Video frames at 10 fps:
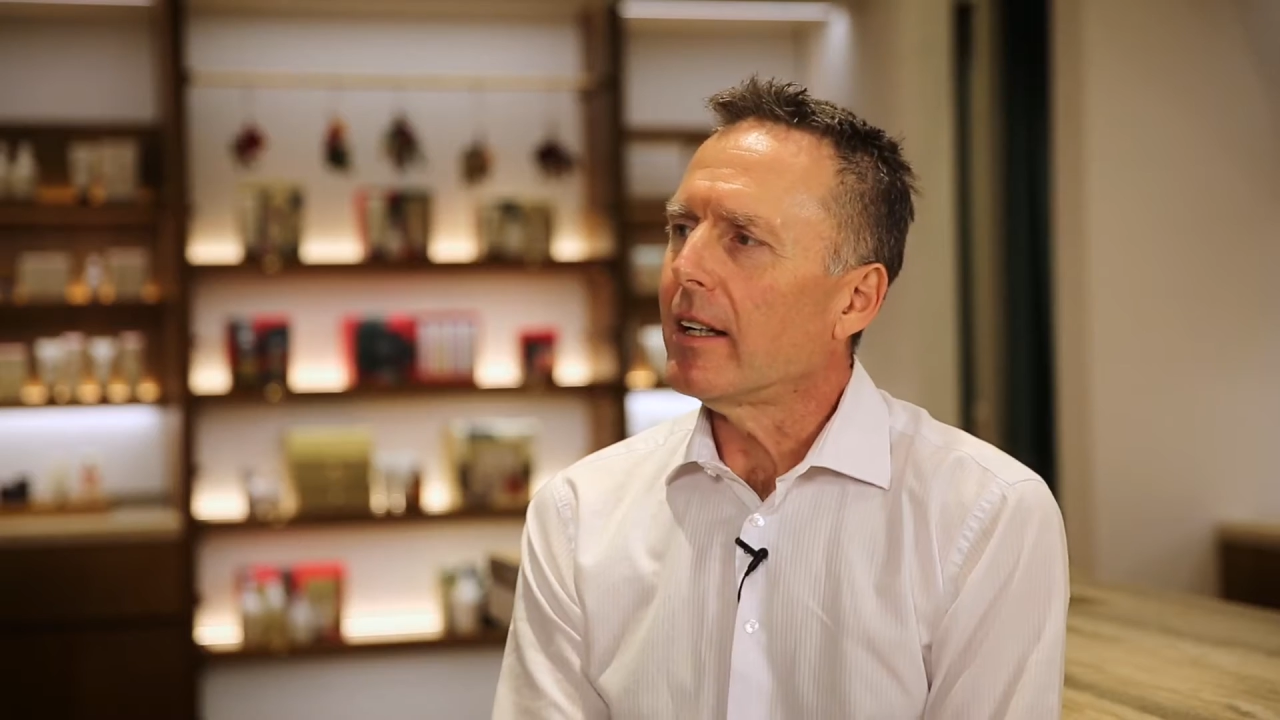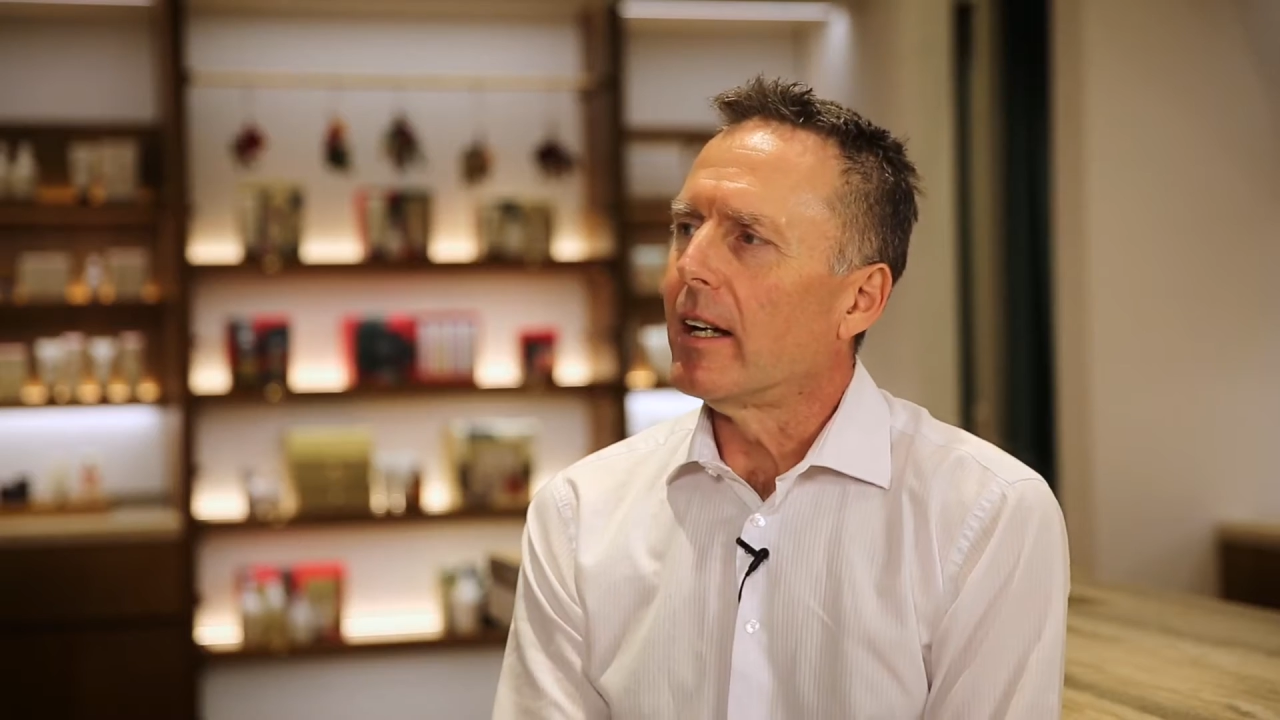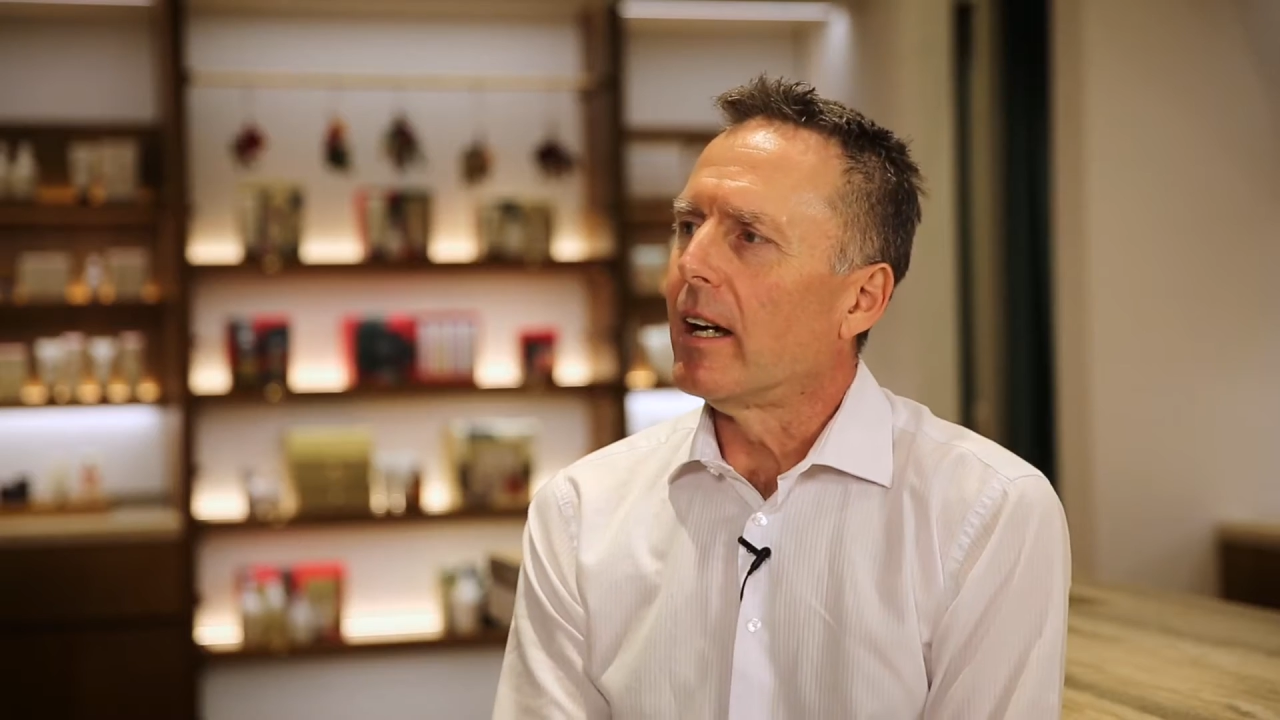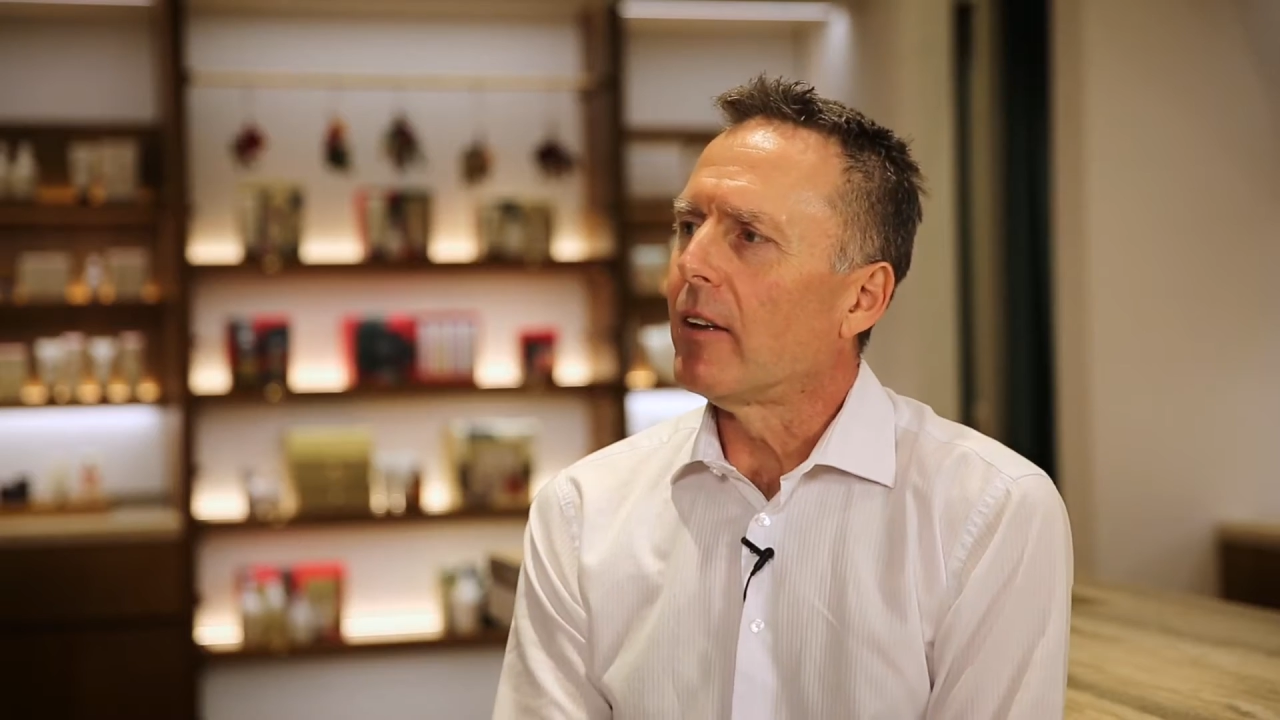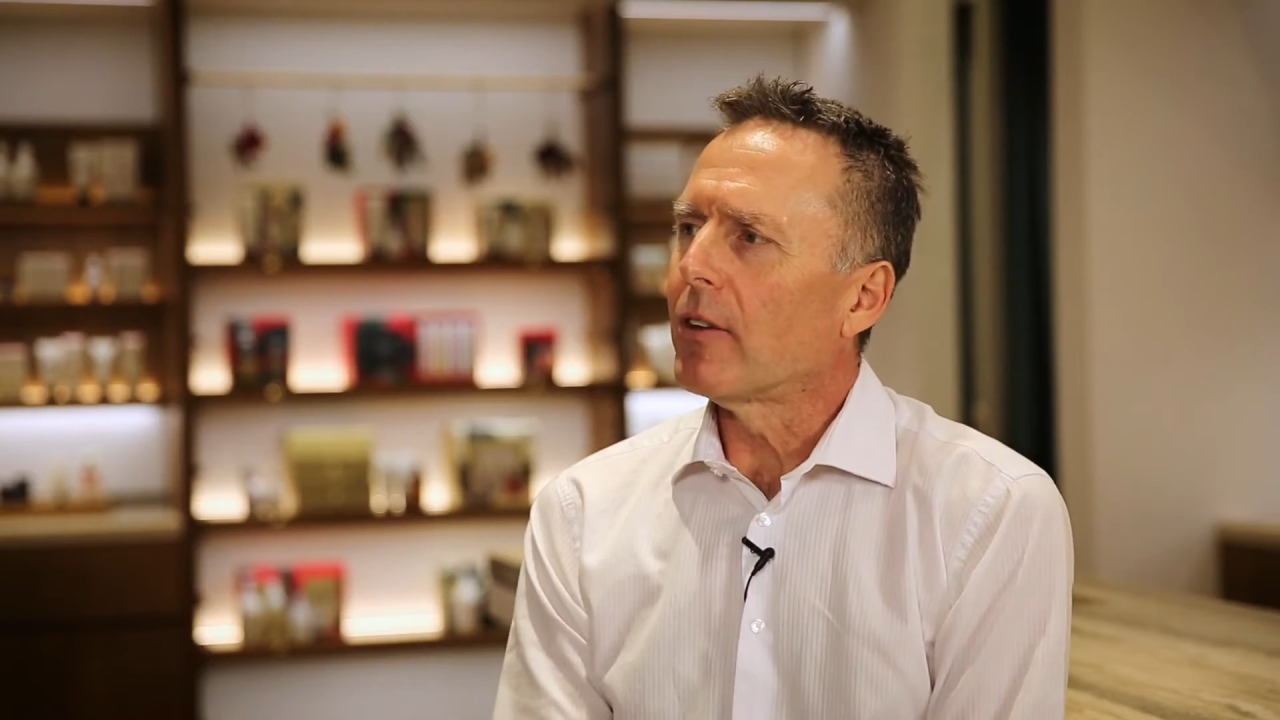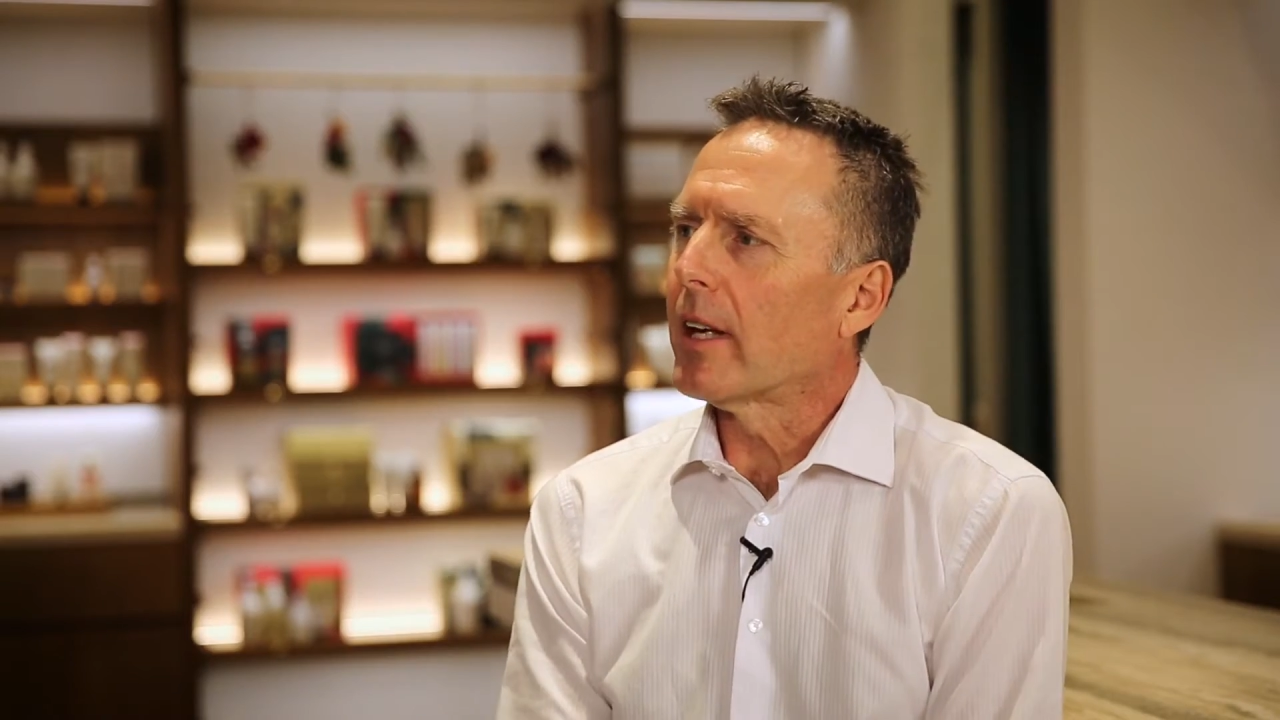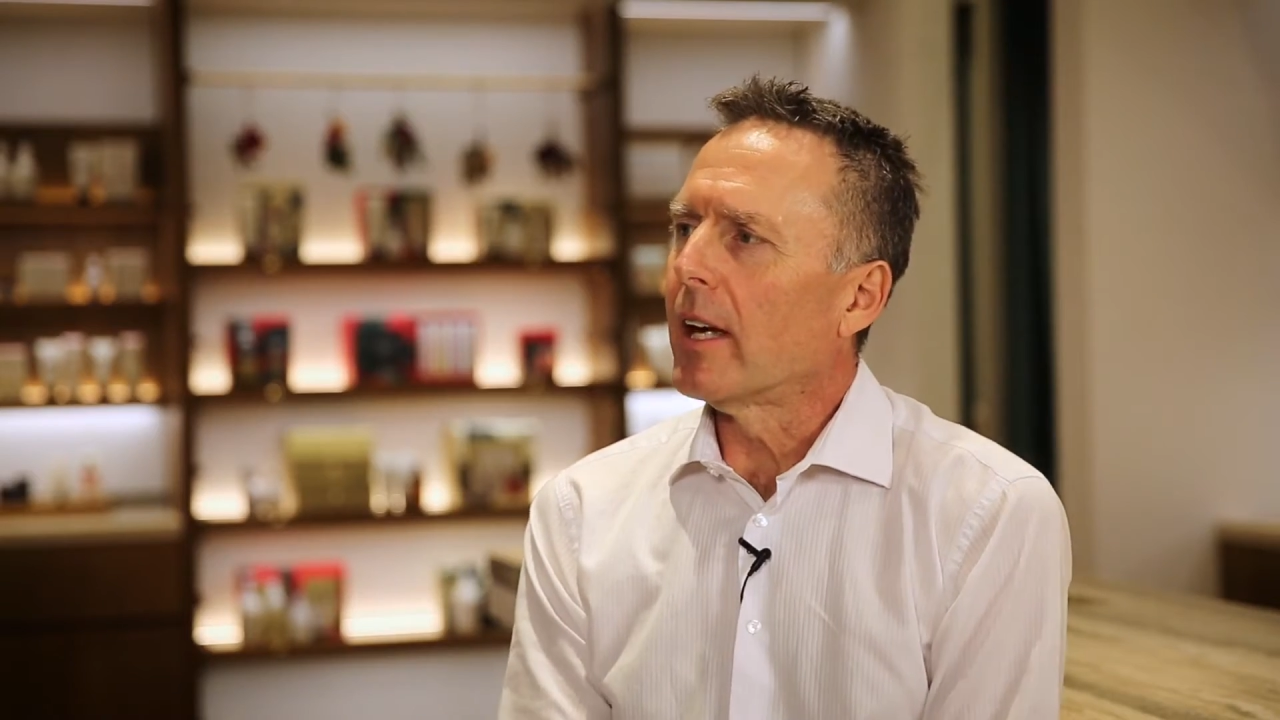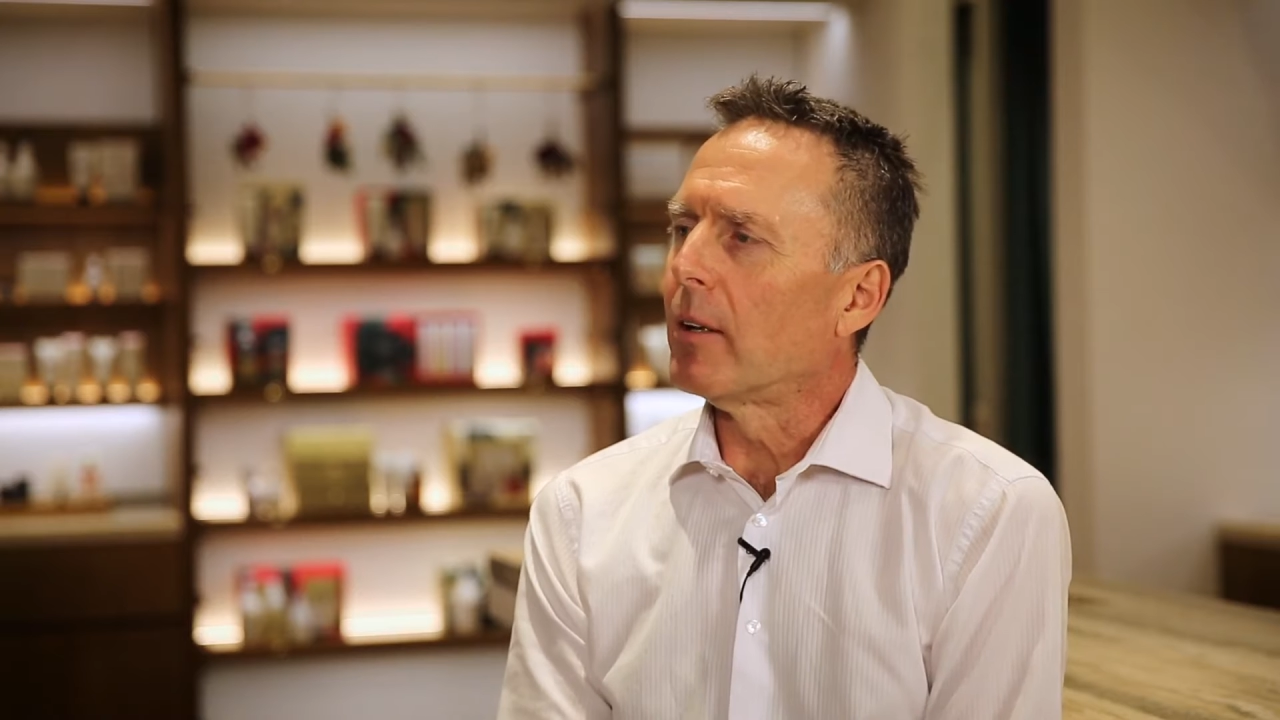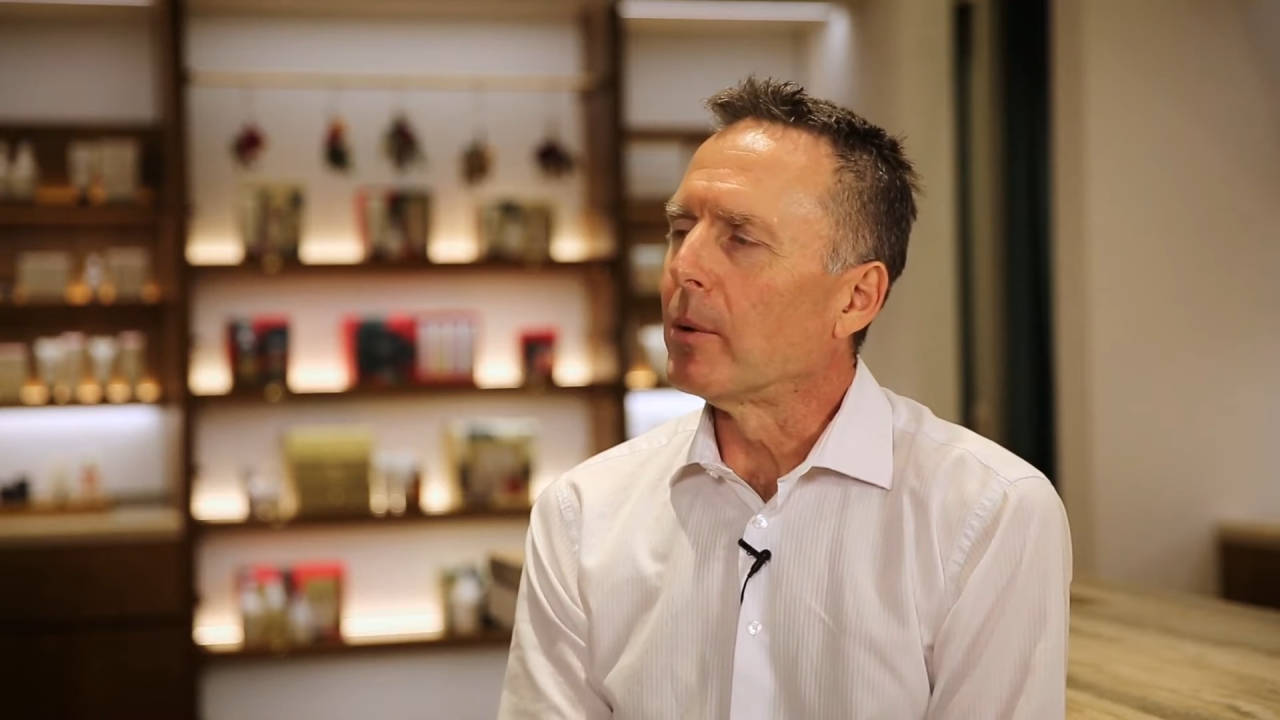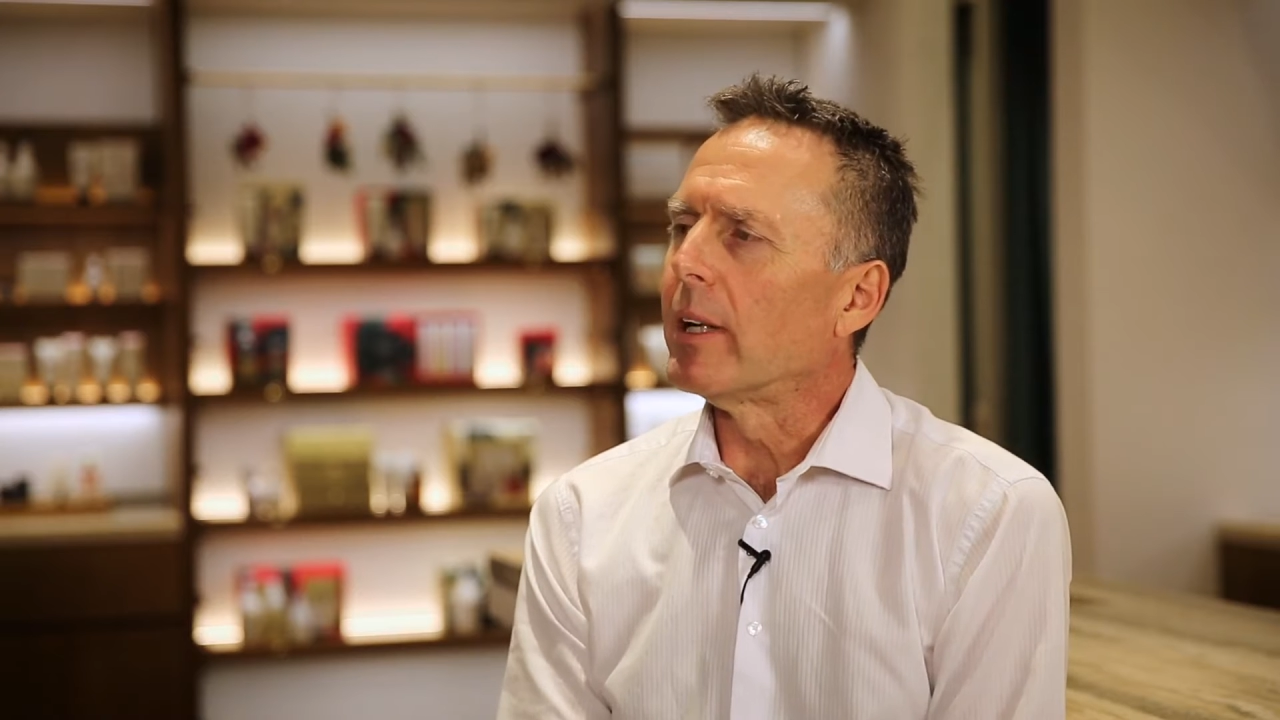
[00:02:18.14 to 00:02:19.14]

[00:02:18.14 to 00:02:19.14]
Yes, again,